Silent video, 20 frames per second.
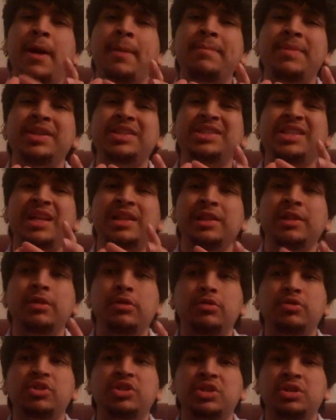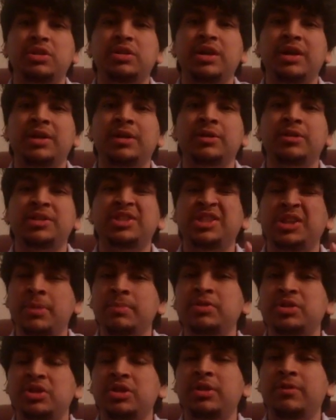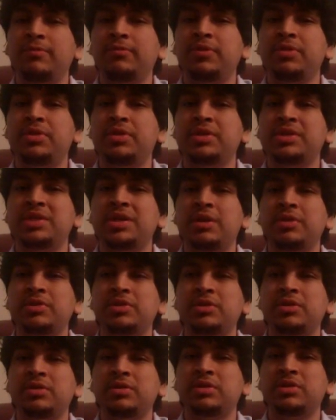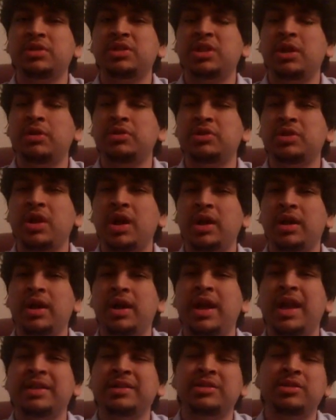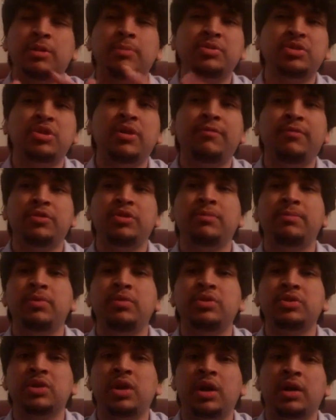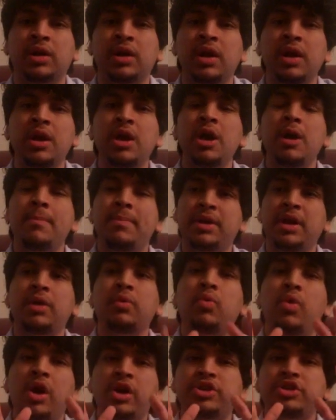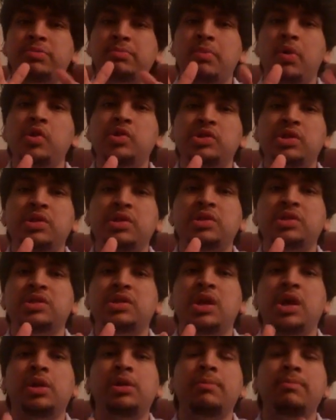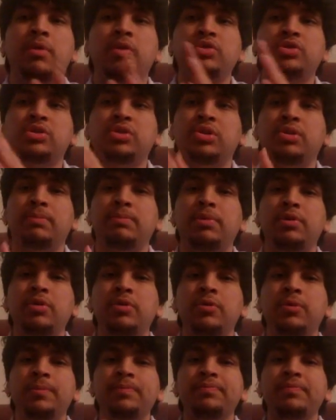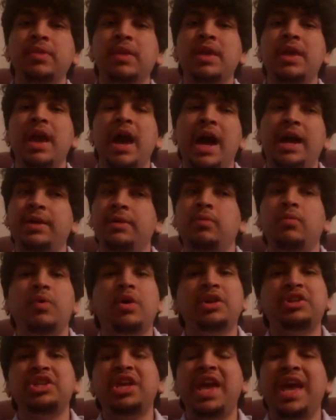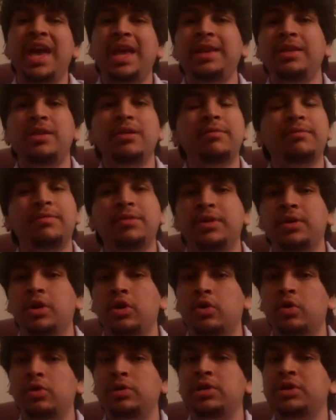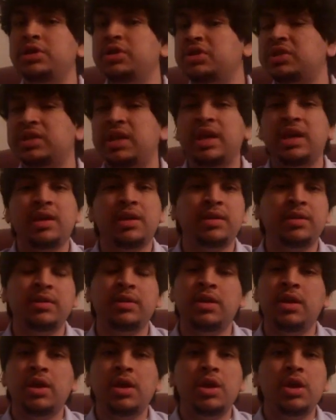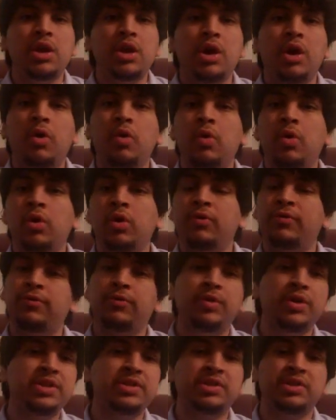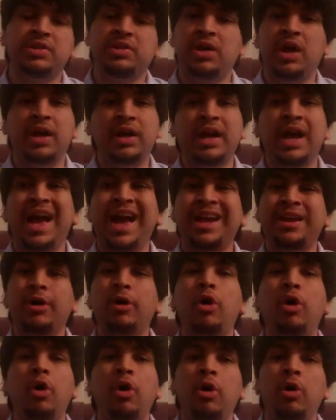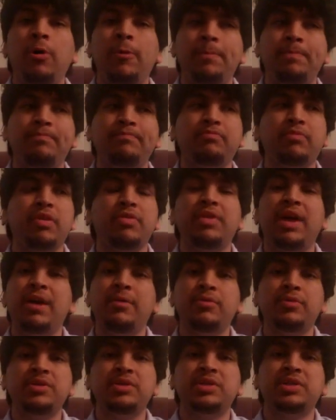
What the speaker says: missed a little, some stuff with the Cell saga and some stuff with the Buu saga. But I watched most of the Cell and most of the Buu. I didn't watch any of the early Saiyan or Frieza saga at all. That